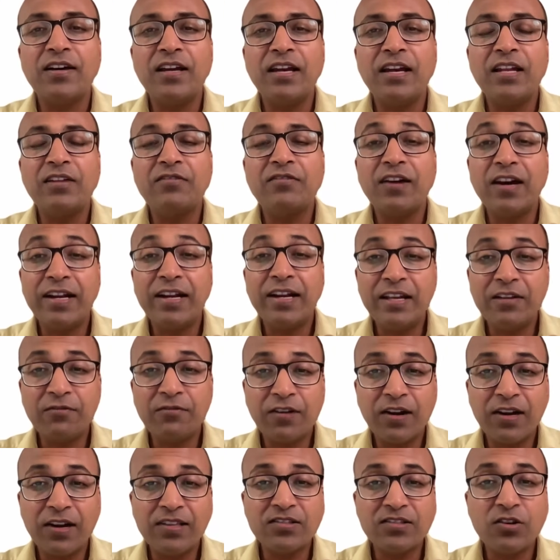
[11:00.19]
inviting
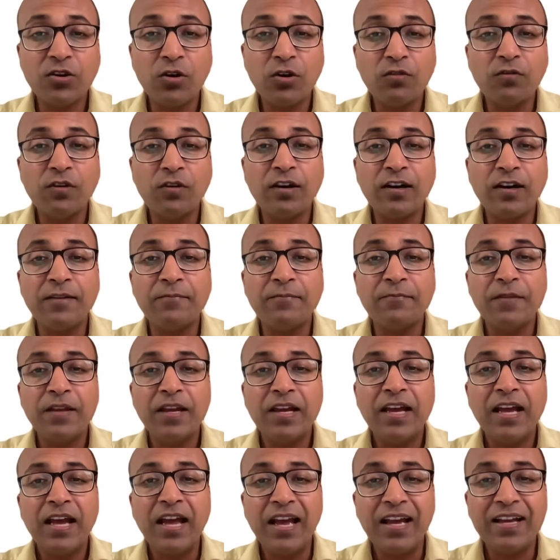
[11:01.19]
friends over,
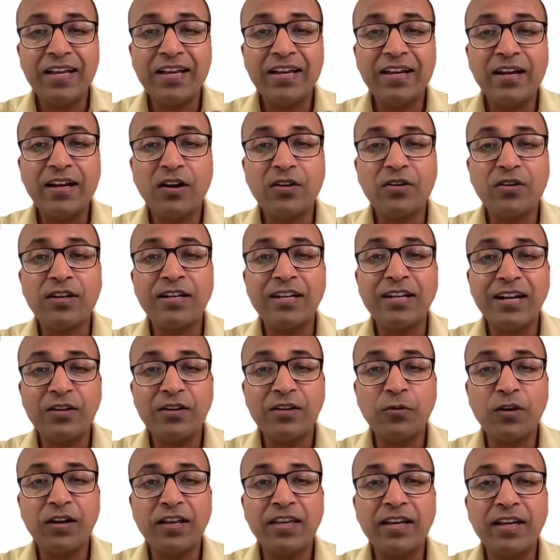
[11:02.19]
hanging out,
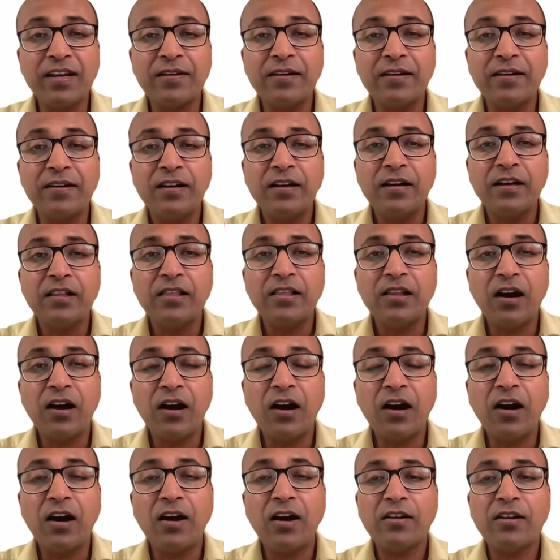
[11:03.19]
networking, a
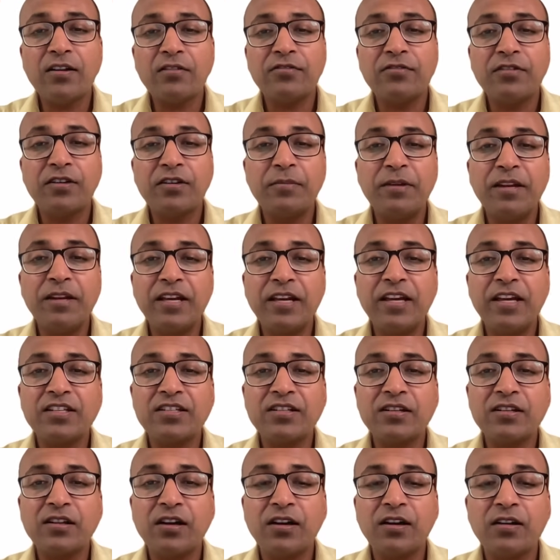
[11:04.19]
lot of
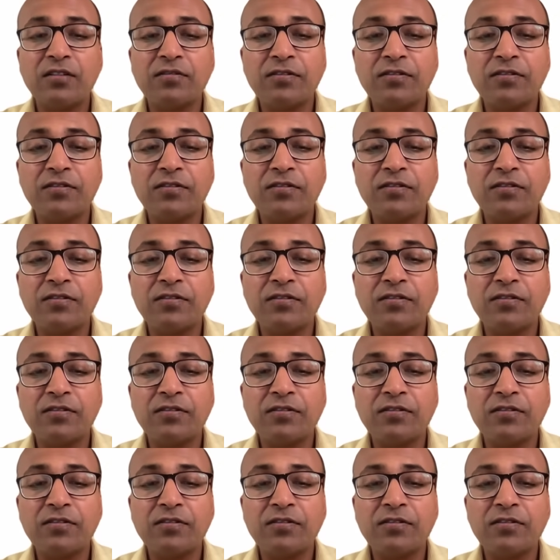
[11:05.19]
communication, a lot